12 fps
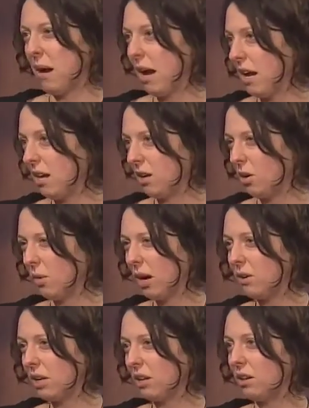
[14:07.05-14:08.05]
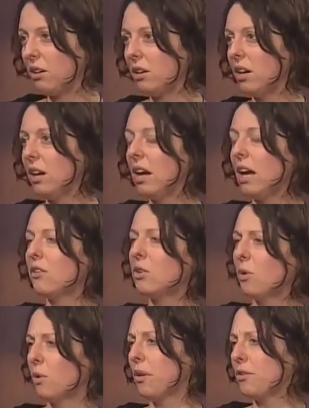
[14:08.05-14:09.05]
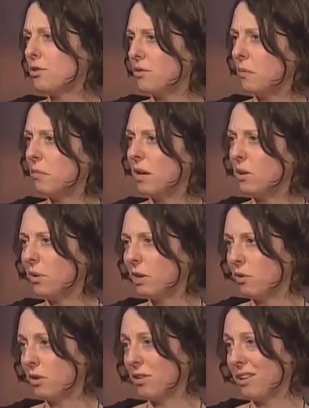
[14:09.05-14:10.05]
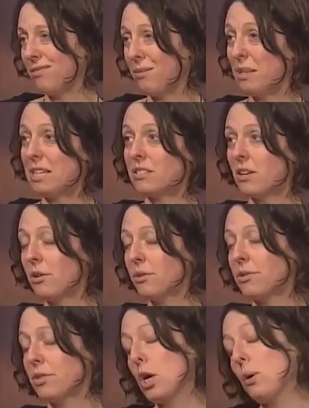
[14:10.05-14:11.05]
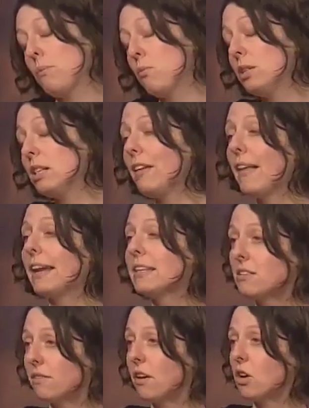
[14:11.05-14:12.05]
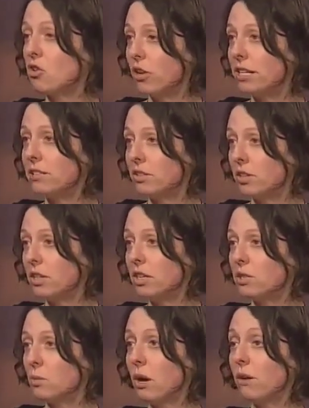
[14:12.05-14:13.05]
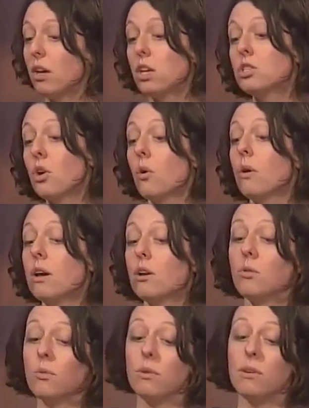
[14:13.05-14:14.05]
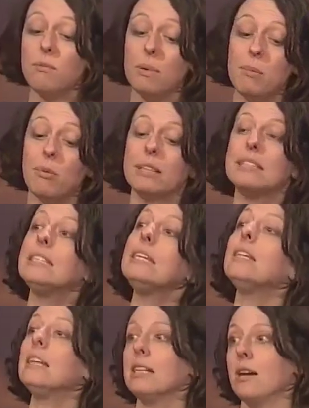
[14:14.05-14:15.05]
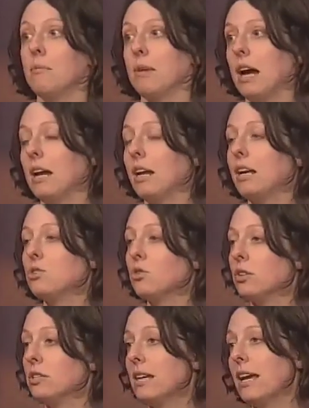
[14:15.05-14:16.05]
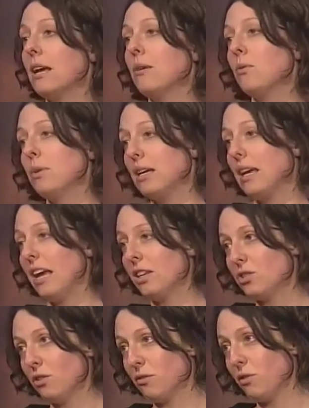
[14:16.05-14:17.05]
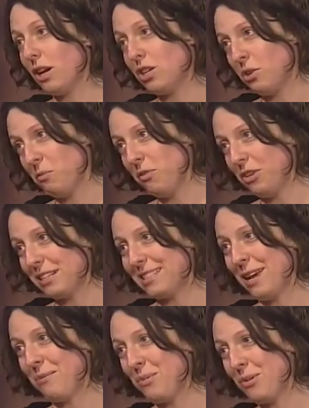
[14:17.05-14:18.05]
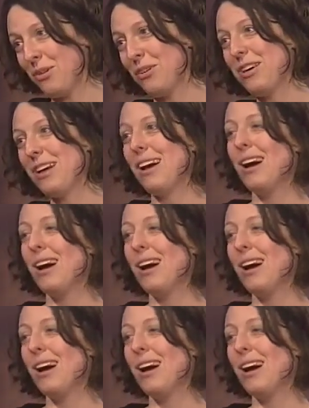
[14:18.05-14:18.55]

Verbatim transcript: buy around here, and the door weather stripping, we order it from the East Coast. So we sell that as a fundraiser as well. So if people exceed income guidelines, or say we can't serve Gresham, for example,